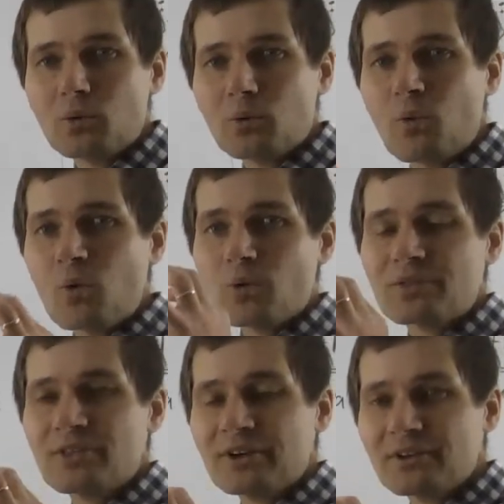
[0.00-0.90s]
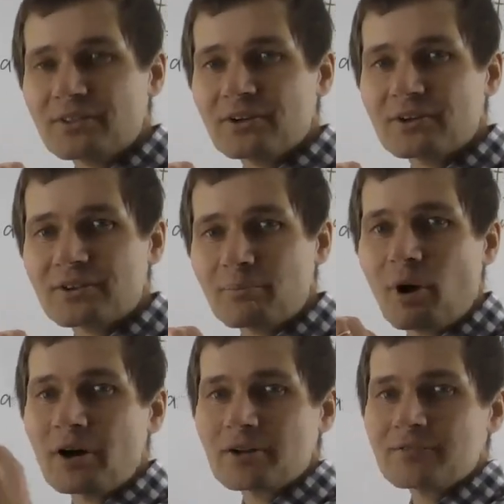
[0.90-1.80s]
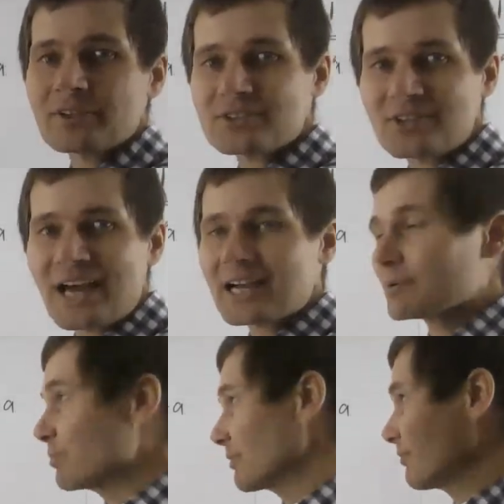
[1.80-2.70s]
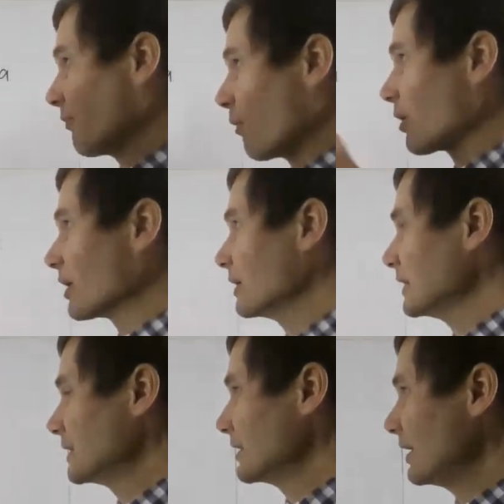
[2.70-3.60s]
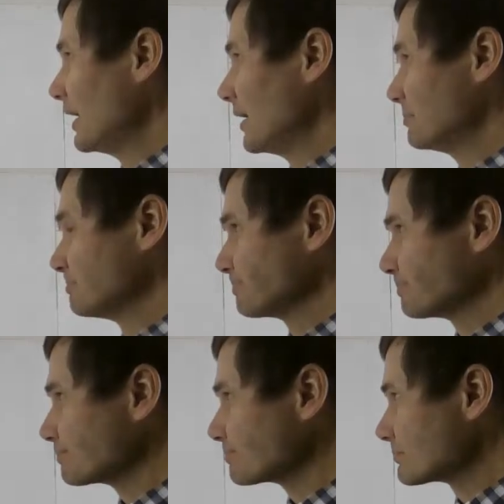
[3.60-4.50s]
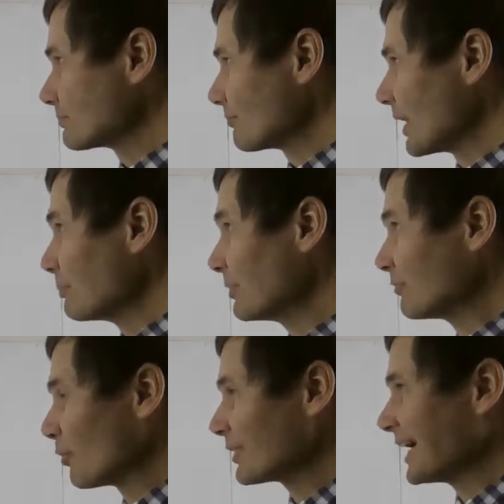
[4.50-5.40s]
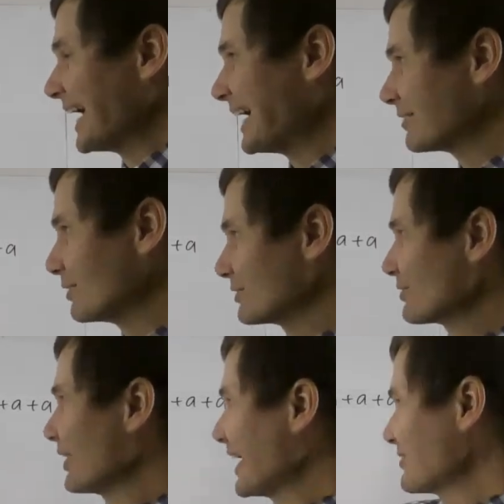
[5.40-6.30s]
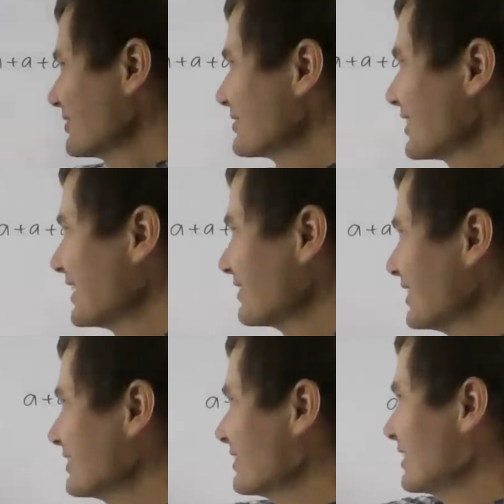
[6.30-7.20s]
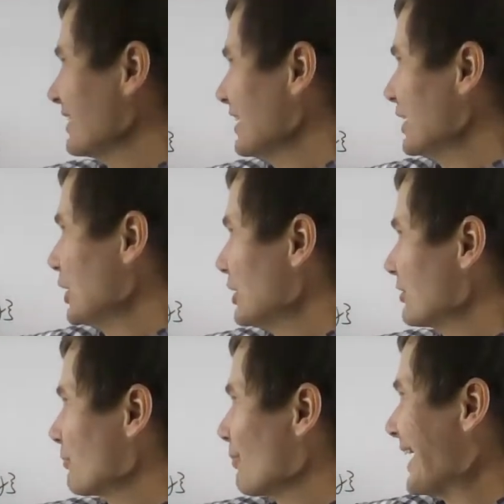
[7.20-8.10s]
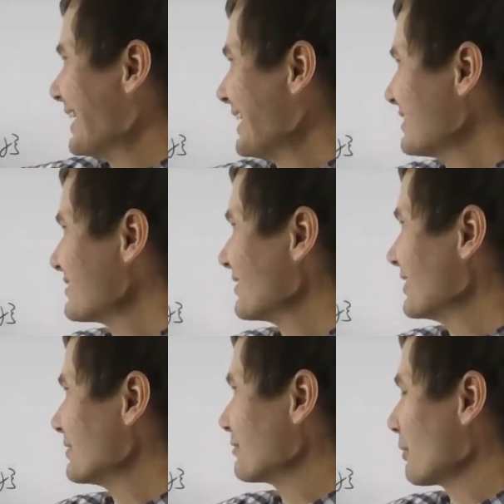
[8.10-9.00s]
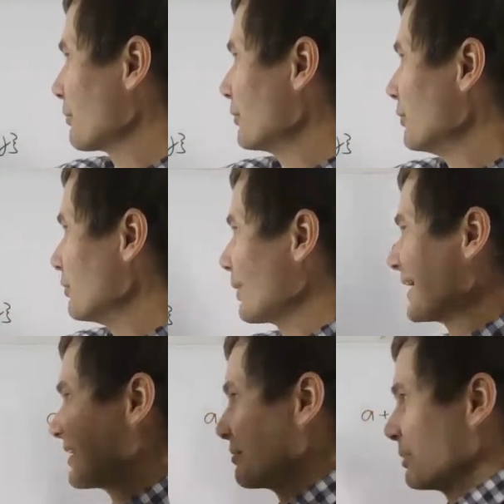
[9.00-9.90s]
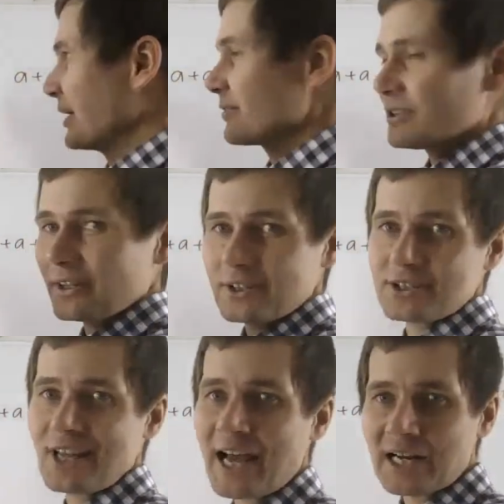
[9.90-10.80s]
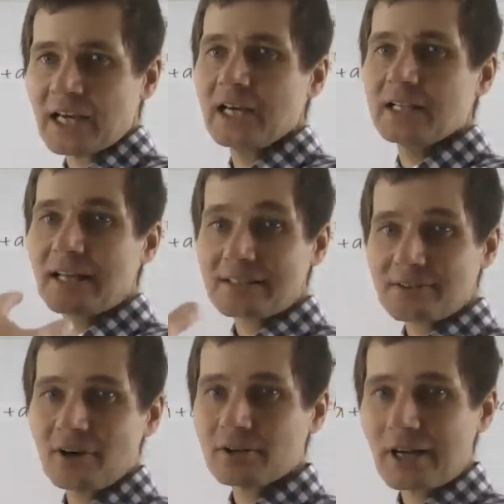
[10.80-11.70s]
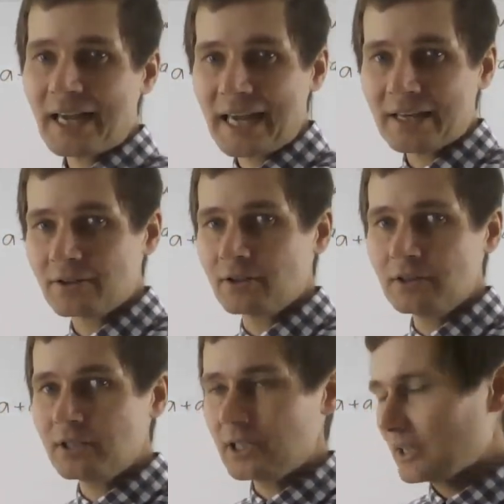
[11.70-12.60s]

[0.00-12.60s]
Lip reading: the part of the stack before the handle. Sorry, I should say that the right-hand side of a rule, when it appears on the stack, that's called a handle.